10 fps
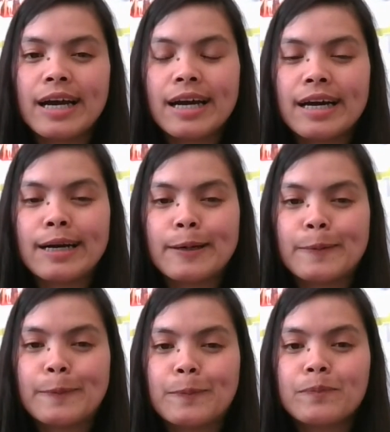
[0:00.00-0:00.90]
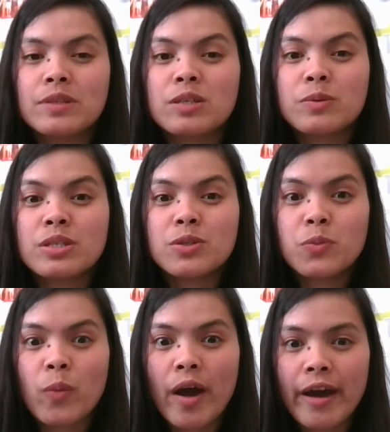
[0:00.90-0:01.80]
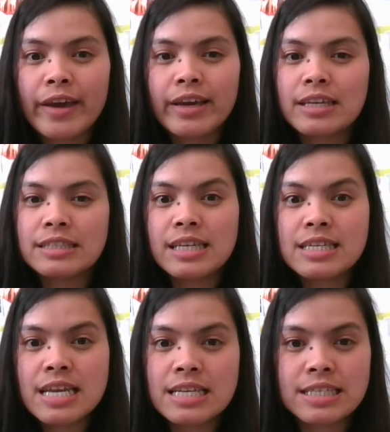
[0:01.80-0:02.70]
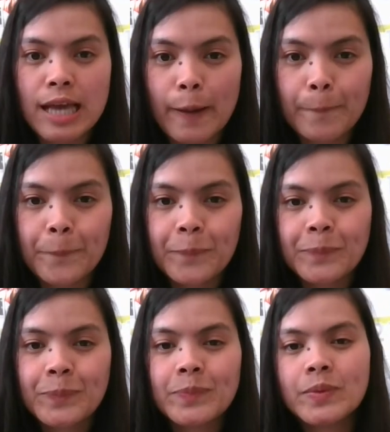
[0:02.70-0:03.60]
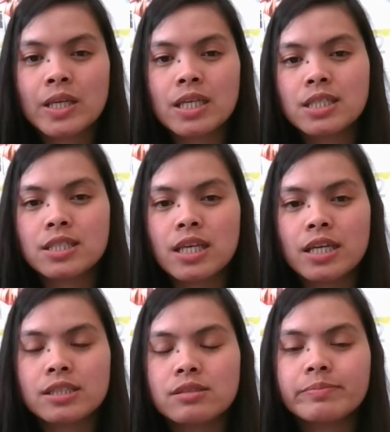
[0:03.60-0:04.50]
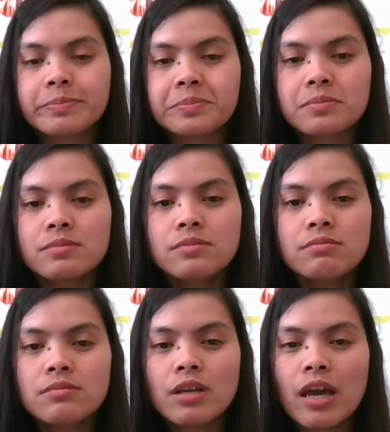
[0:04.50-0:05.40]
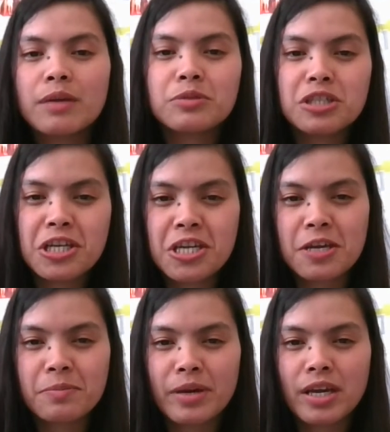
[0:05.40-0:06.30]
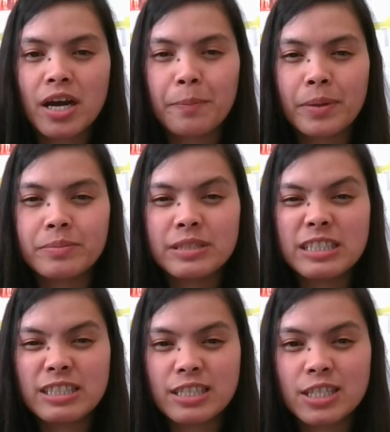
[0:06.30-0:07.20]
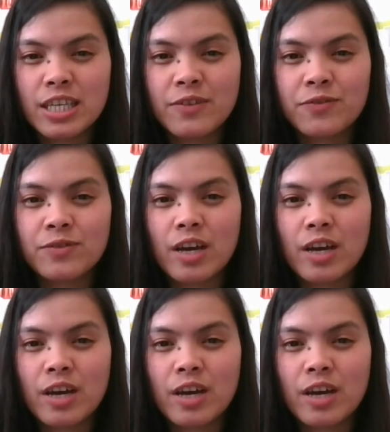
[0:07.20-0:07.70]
the reason why I take the exam is that I'm checking my capabilities if